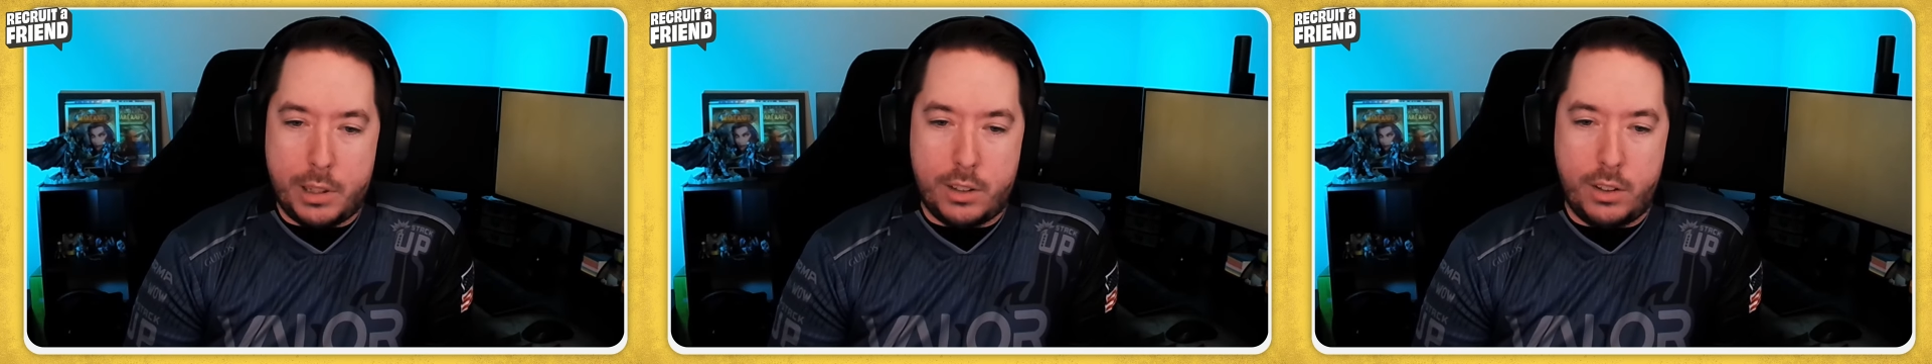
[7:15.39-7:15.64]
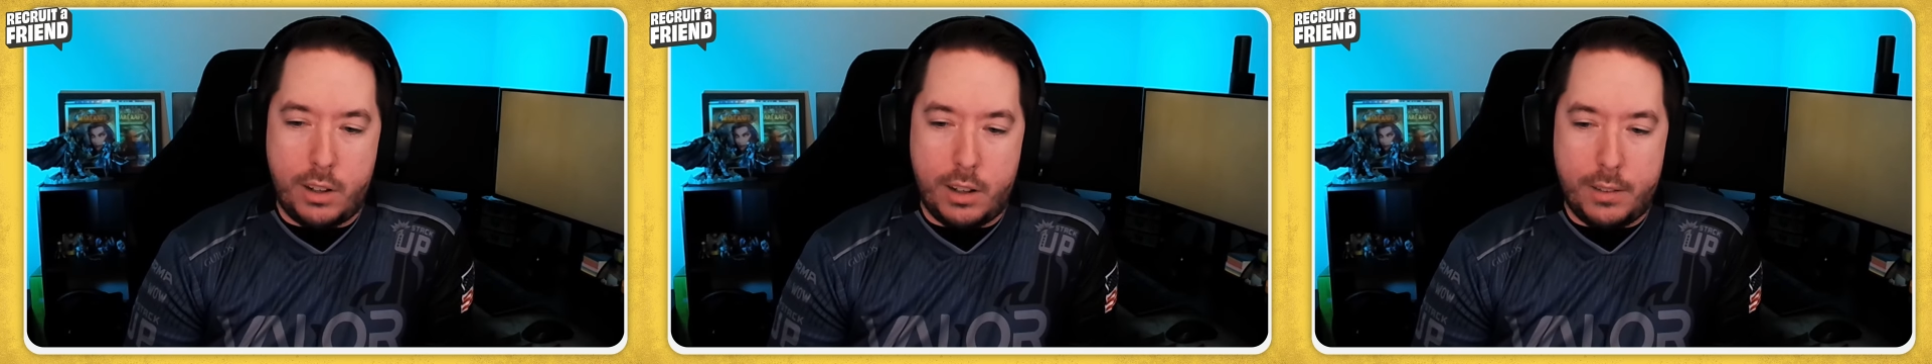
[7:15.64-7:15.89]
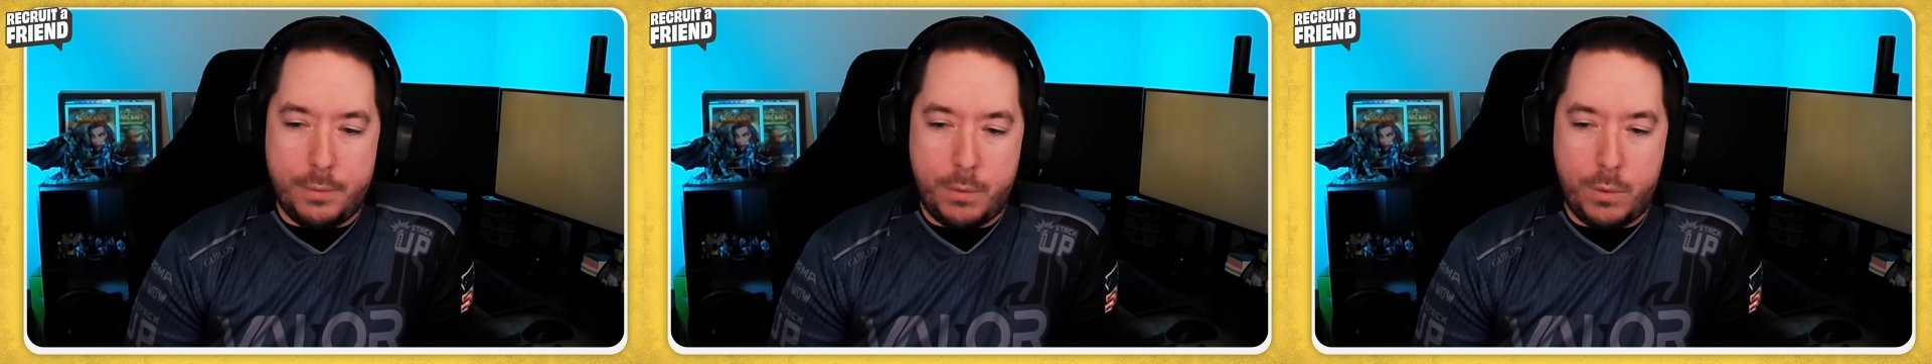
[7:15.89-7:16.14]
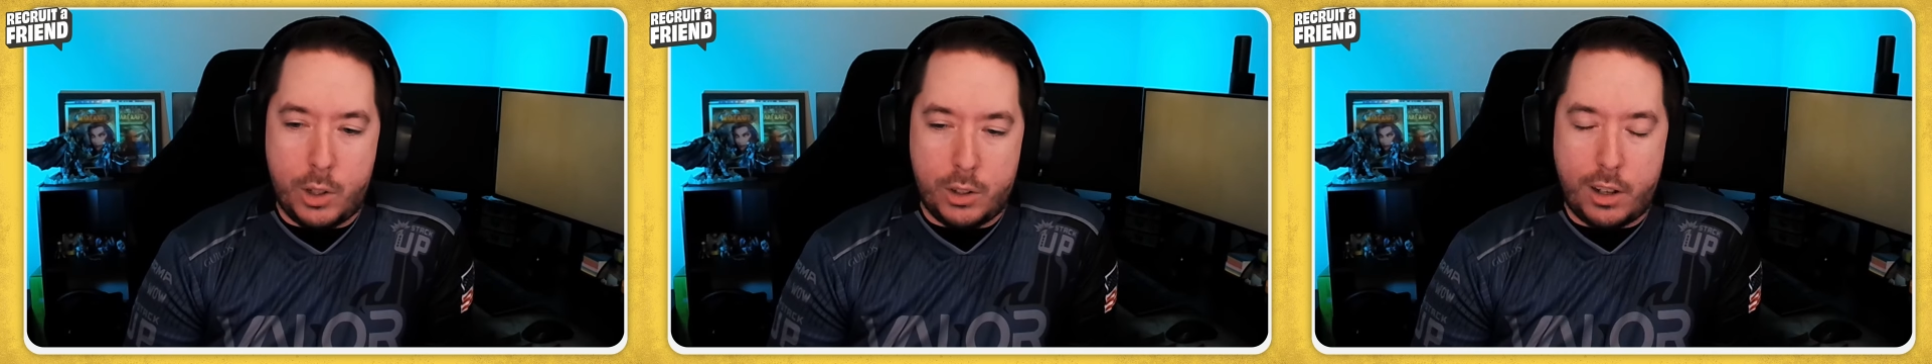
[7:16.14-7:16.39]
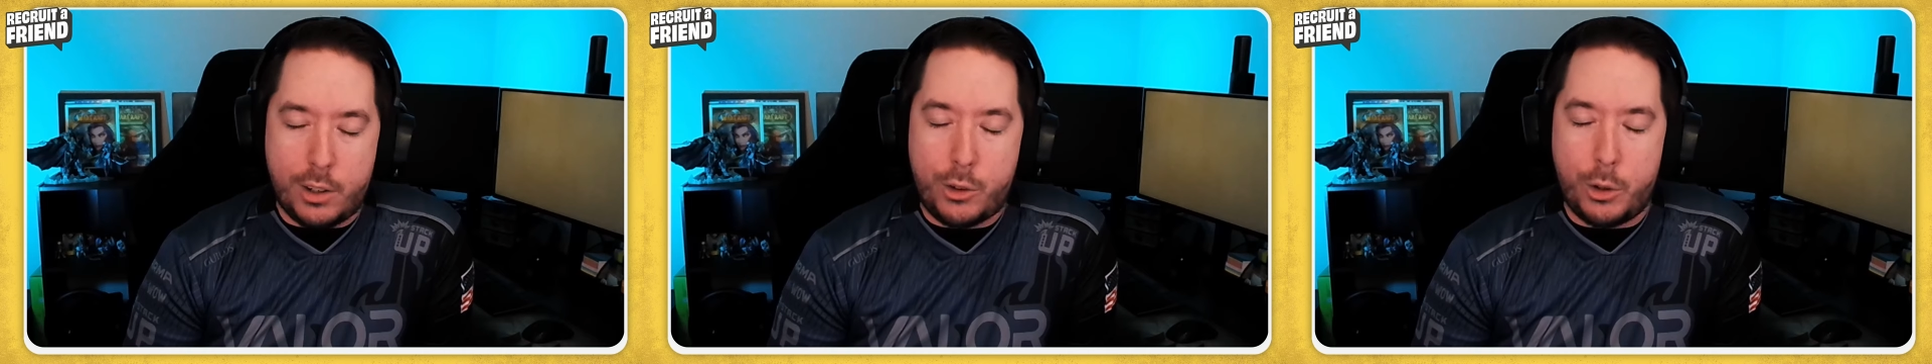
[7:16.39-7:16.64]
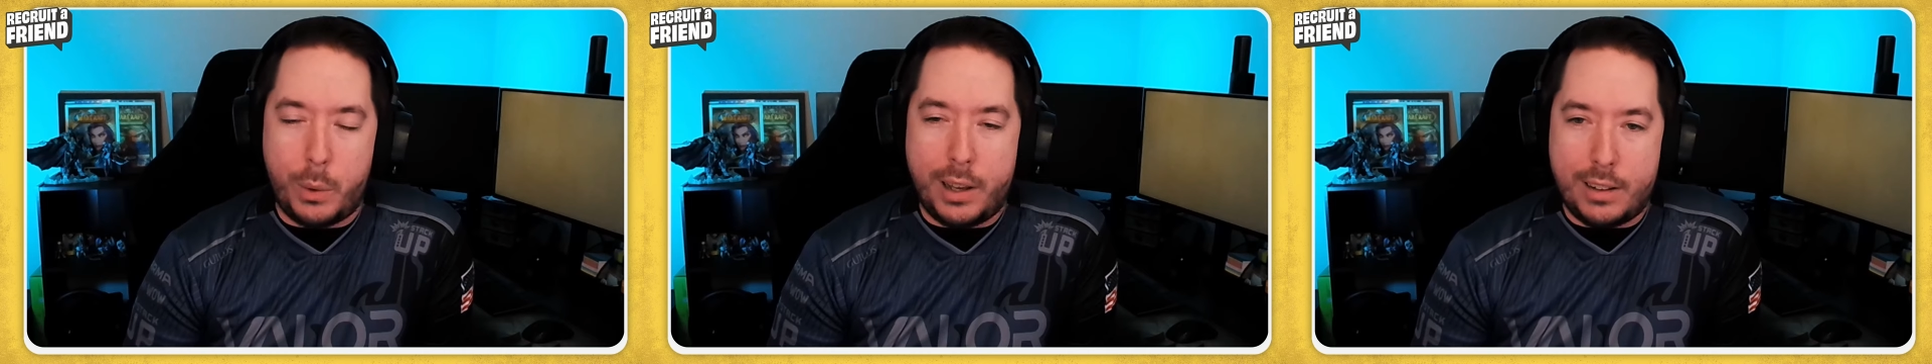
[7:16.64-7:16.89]
It's not, there's not a
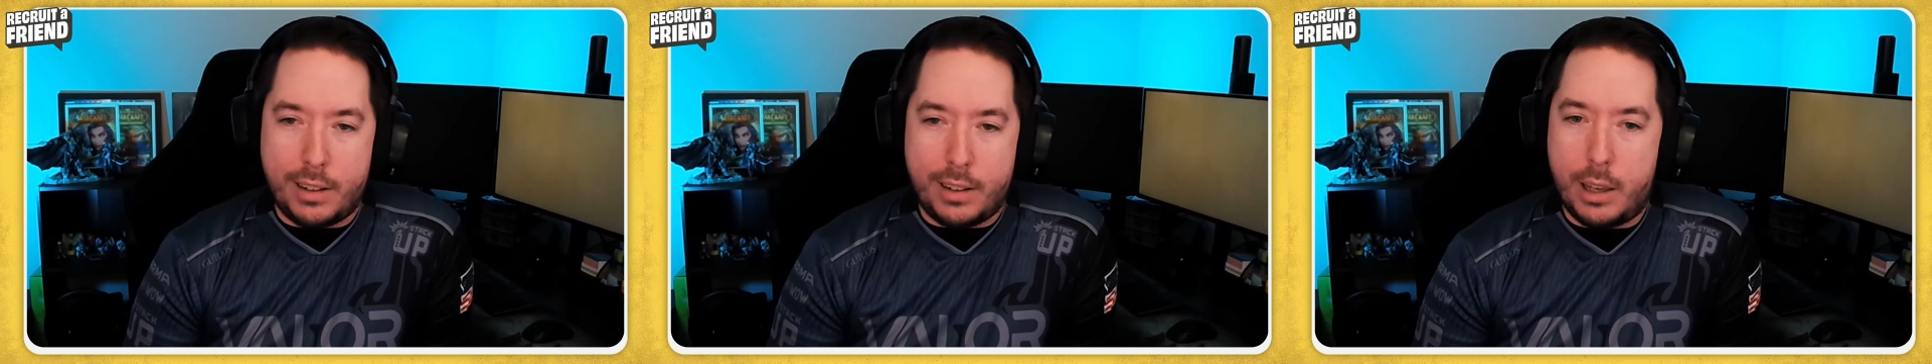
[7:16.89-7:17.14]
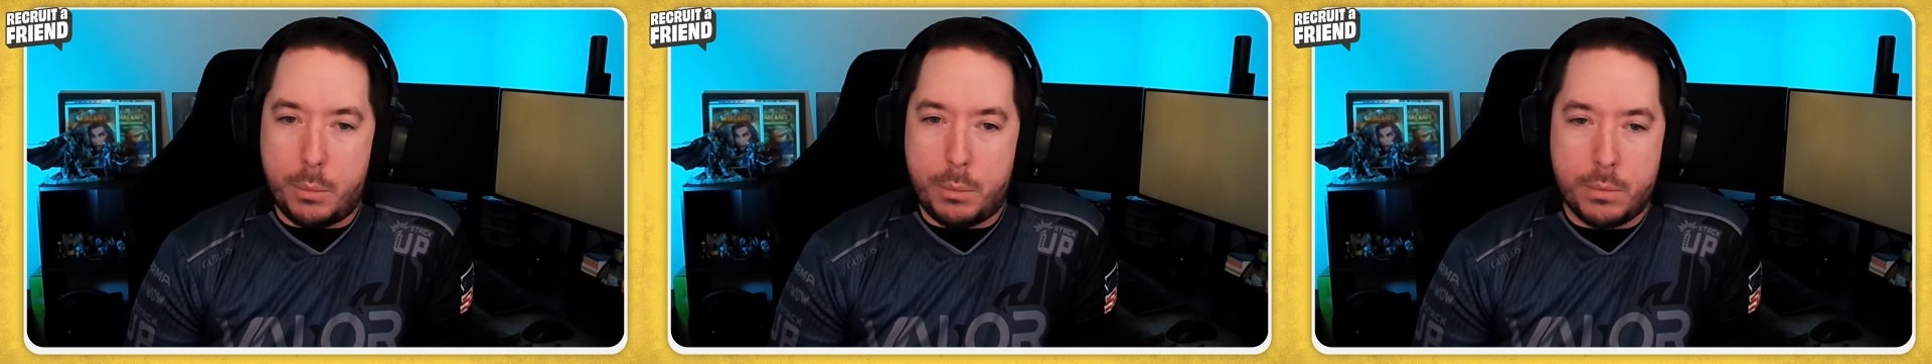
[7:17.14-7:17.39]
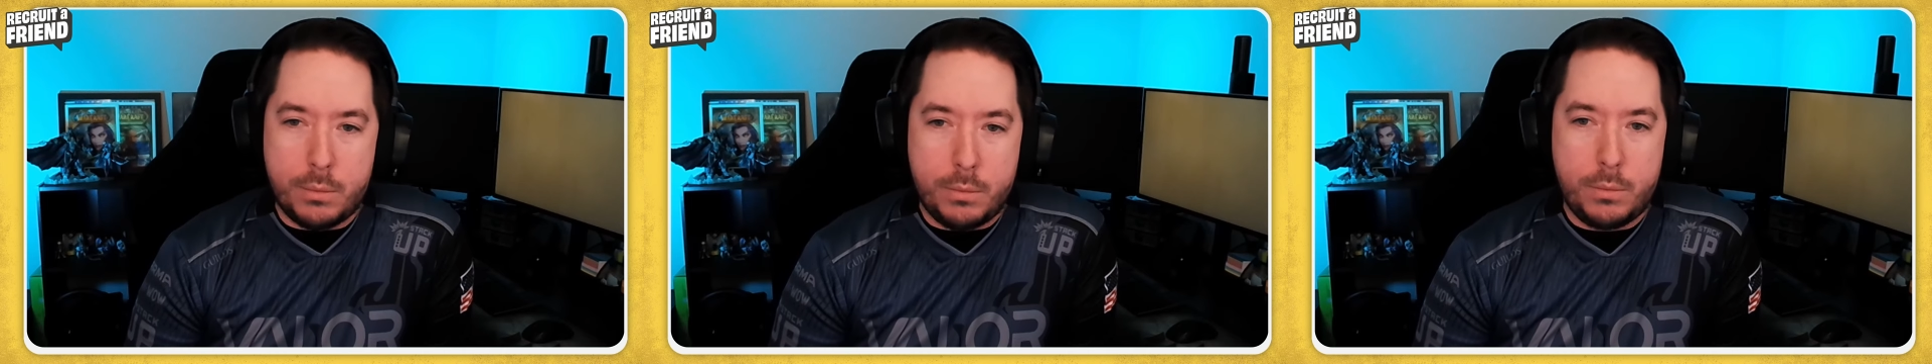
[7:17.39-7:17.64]
true end game